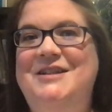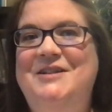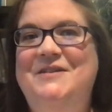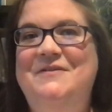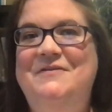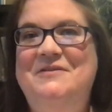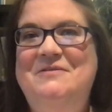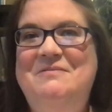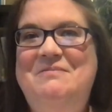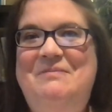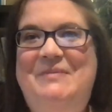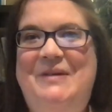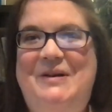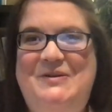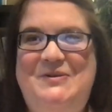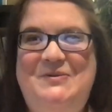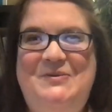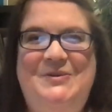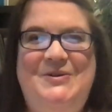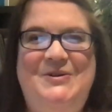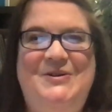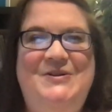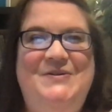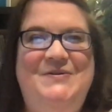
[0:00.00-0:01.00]
of different
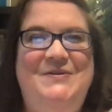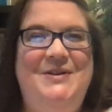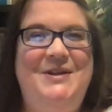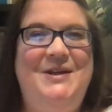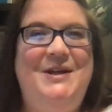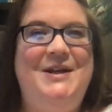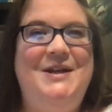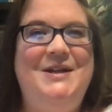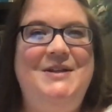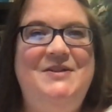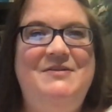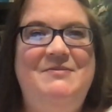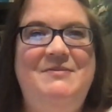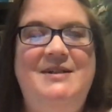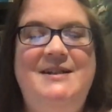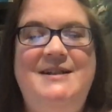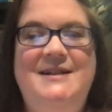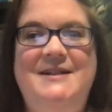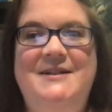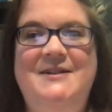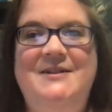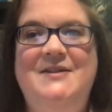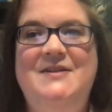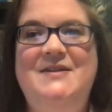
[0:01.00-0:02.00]
buzzwords for the kinds of
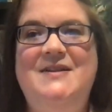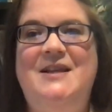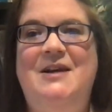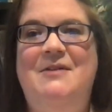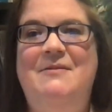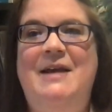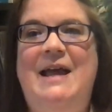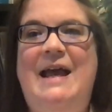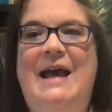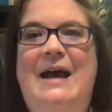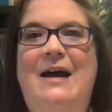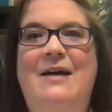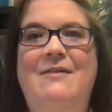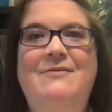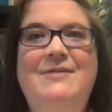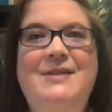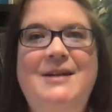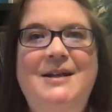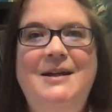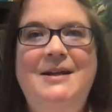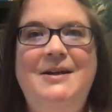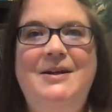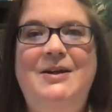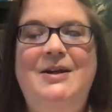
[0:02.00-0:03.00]
materials that we have in
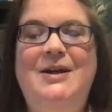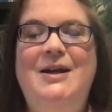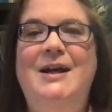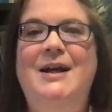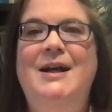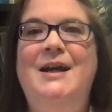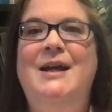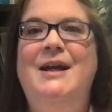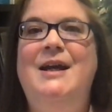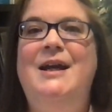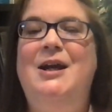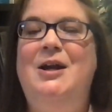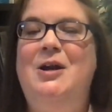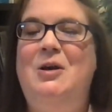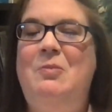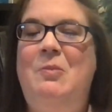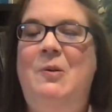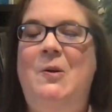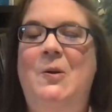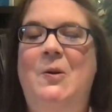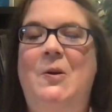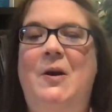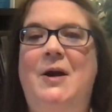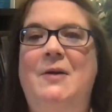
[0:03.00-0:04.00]
here in our
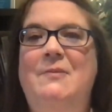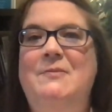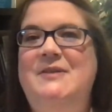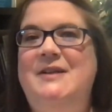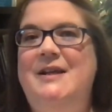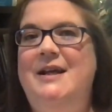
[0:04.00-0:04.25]
programs,